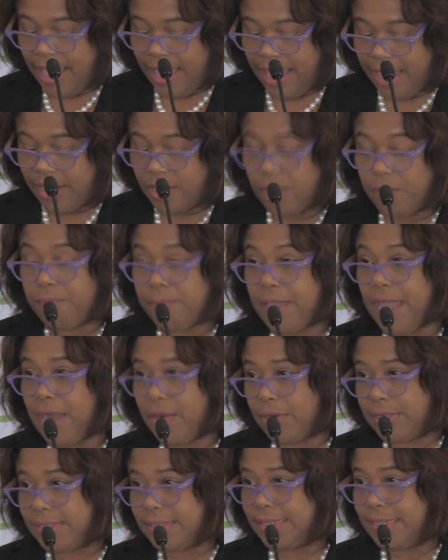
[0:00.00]
in
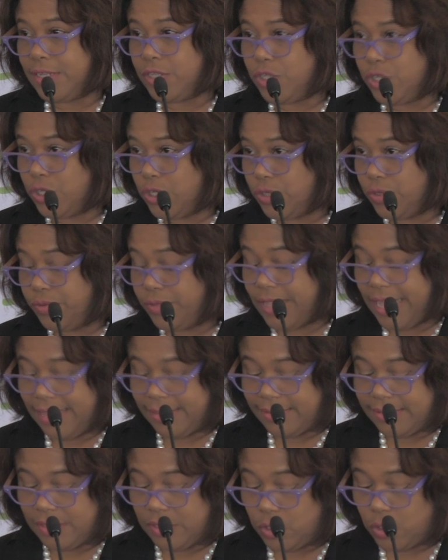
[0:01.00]
comparison to
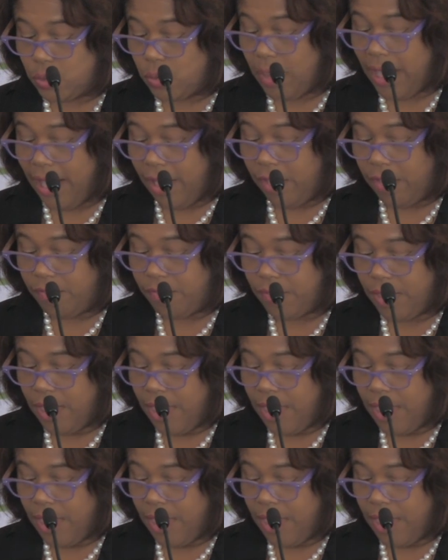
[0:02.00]
2012.